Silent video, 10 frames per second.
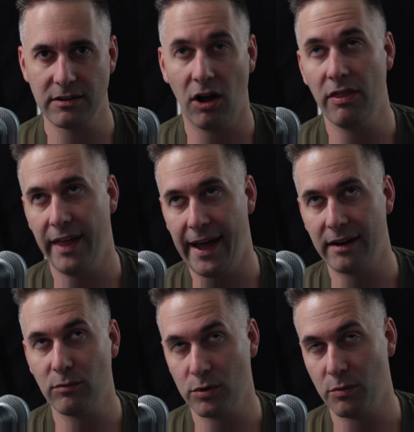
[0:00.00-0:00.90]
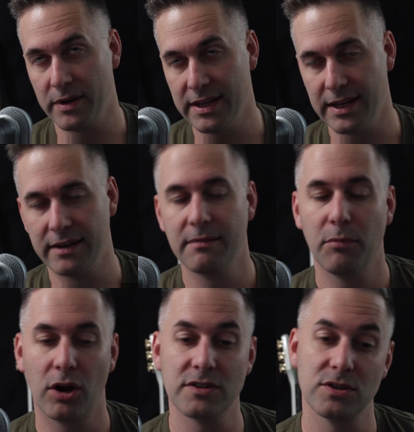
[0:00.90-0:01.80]
on that, when we did,
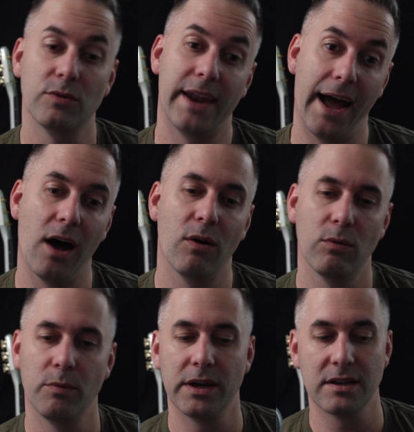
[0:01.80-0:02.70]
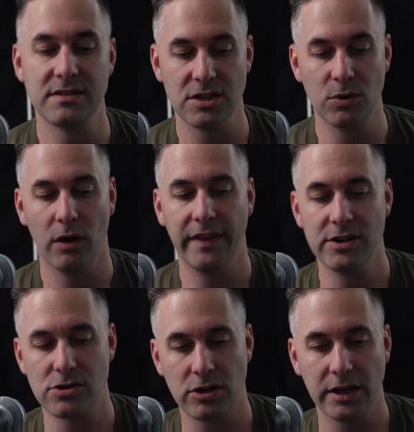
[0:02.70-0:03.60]
but also now when we continue on that
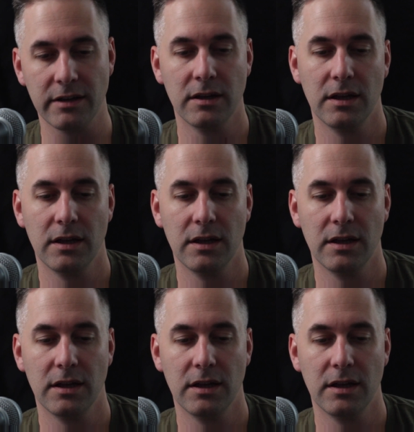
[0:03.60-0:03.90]
journey,